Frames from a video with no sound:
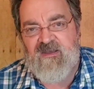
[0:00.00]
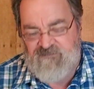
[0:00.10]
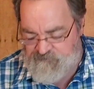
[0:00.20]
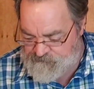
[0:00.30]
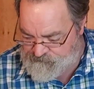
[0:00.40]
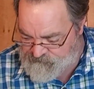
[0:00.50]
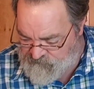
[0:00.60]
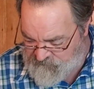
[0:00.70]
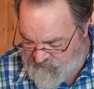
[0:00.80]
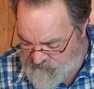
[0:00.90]
in heaven,
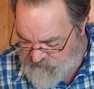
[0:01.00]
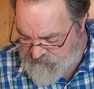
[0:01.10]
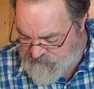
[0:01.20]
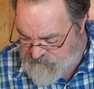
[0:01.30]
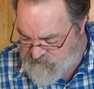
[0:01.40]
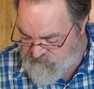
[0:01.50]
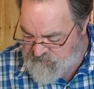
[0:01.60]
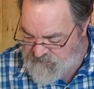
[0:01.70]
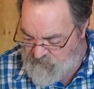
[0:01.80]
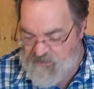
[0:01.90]
okay?
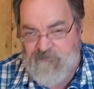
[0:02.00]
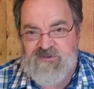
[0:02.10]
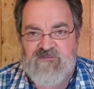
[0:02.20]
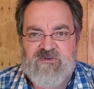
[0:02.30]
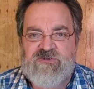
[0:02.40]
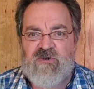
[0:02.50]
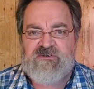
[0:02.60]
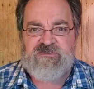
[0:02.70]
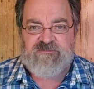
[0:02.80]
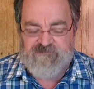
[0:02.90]
The rapture of the
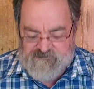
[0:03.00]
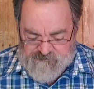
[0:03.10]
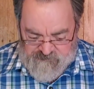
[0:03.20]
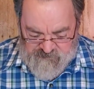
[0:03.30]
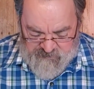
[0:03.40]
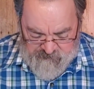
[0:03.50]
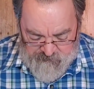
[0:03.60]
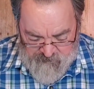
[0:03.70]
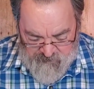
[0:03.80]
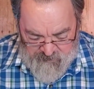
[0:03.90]
church,
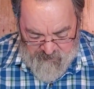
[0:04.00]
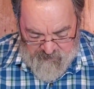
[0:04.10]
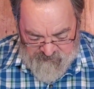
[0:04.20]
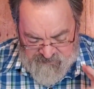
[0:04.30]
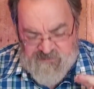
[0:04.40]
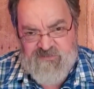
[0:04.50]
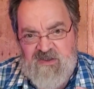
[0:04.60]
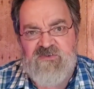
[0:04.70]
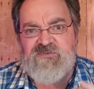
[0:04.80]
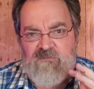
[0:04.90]
okay? And this
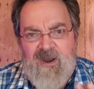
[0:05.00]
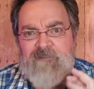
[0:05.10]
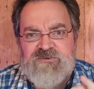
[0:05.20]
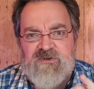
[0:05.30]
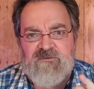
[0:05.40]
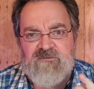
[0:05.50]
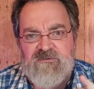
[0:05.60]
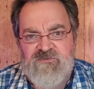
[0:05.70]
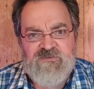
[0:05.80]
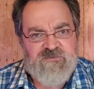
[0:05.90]
is the rapture.
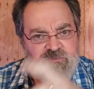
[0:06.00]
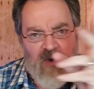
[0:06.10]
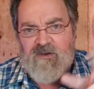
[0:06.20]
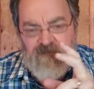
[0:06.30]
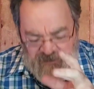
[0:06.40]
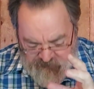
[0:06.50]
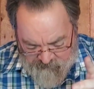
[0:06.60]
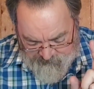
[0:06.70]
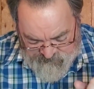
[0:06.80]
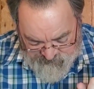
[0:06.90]
This is talking about the
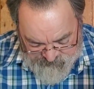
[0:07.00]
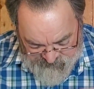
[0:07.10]
rapture,